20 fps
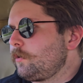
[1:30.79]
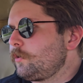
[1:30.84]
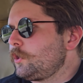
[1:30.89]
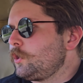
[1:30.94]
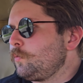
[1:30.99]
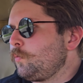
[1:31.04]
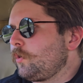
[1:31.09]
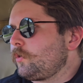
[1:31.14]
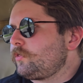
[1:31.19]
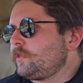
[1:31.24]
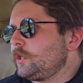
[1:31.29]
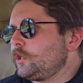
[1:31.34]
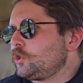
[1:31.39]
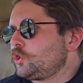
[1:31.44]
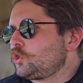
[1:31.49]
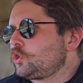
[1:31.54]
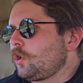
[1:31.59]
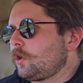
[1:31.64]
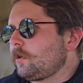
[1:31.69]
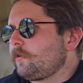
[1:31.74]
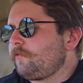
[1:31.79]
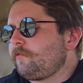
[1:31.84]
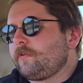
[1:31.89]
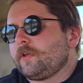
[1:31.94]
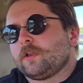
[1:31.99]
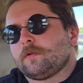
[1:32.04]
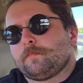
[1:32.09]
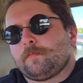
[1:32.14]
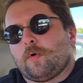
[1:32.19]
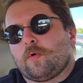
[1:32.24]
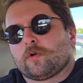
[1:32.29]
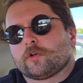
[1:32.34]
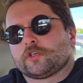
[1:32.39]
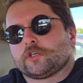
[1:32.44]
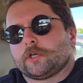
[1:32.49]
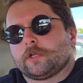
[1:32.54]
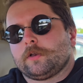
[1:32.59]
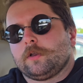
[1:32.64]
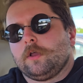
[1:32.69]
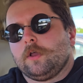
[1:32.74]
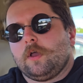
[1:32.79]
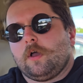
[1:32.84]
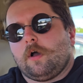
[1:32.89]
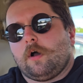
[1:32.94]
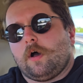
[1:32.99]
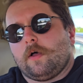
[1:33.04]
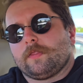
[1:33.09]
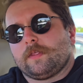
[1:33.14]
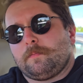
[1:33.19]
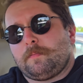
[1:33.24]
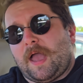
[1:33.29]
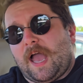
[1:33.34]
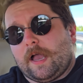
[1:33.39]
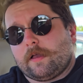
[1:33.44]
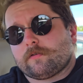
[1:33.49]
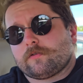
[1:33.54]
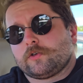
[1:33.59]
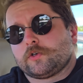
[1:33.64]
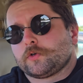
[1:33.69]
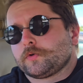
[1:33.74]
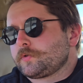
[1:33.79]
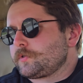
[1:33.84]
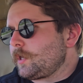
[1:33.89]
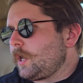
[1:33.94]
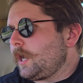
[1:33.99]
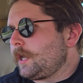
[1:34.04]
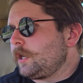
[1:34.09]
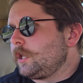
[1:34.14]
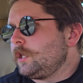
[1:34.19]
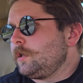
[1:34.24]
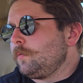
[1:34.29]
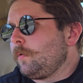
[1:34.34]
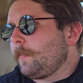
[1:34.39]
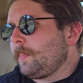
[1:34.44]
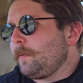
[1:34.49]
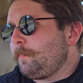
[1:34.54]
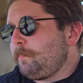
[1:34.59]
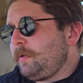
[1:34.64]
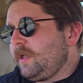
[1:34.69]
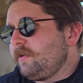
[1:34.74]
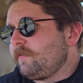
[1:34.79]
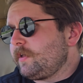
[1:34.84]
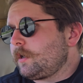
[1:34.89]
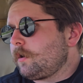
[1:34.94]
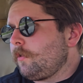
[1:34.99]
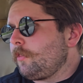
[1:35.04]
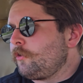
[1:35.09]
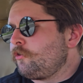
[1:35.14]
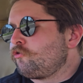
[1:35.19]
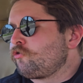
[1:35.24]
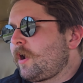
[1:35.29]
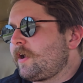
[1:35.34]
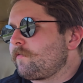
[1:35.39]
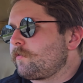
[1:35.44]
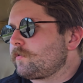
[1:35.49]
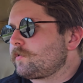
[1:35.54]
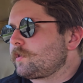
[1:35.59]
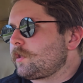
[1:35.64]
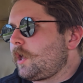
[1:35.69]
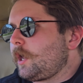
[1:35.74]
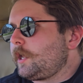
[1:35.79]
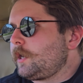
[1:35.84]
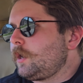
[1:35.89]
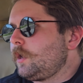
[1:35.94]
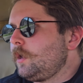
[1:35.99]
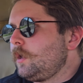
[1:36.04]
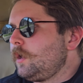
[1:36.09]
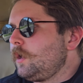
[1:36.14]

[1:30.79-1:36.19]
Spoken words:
You want the shark fin portion on the passenger side and you want the pivot on the driver's side.